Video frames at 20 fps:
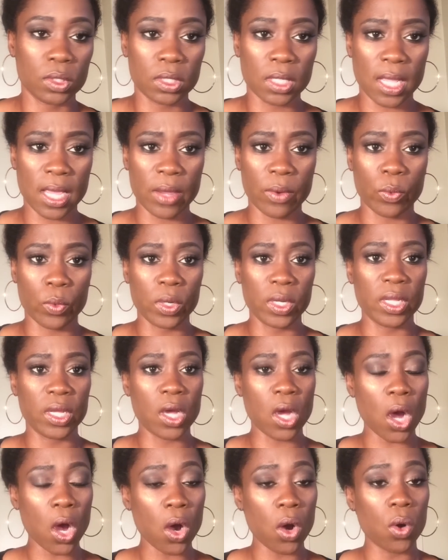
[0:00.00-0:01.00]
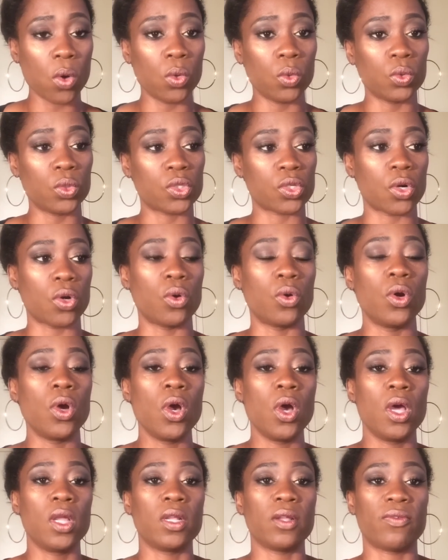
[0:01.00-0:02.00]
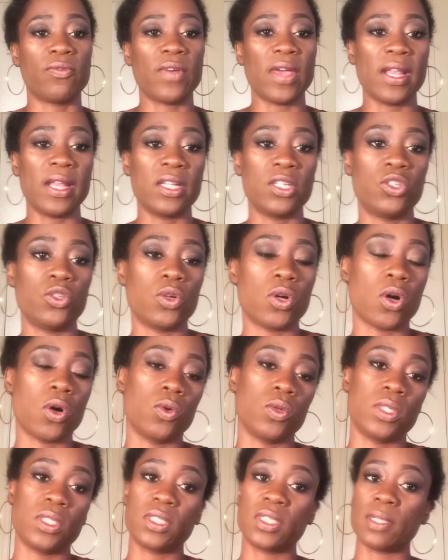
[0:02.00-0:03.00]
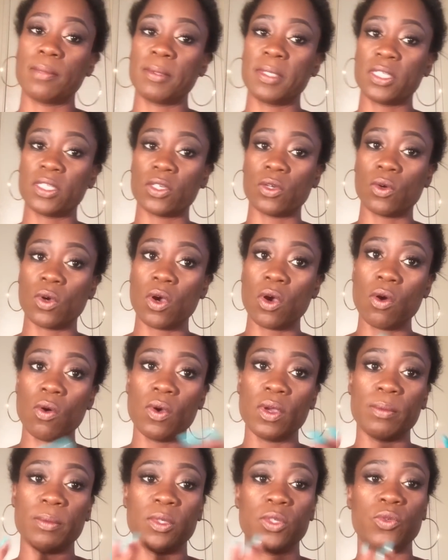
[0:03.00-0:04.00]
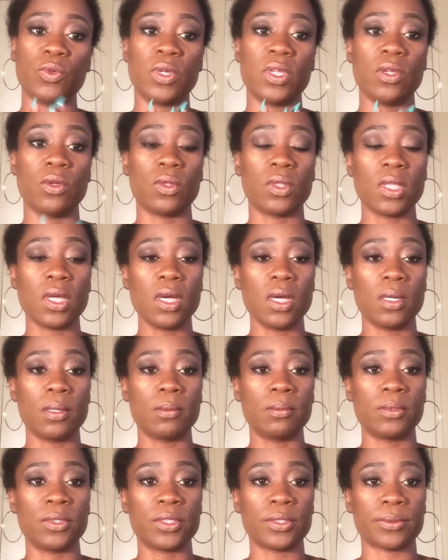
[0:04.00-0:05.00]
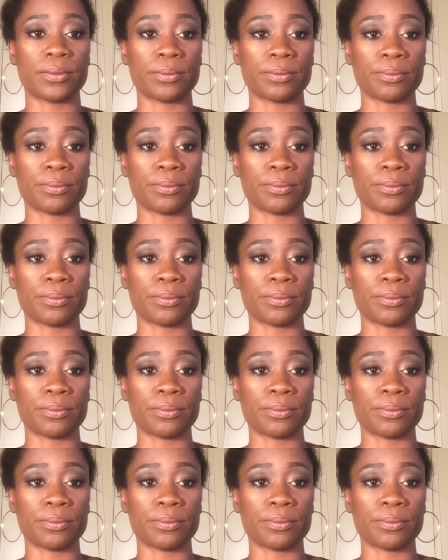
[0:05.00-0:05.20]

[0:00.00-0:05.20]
It's like really cold. So the fact that you're holding something so cold in between your thumbs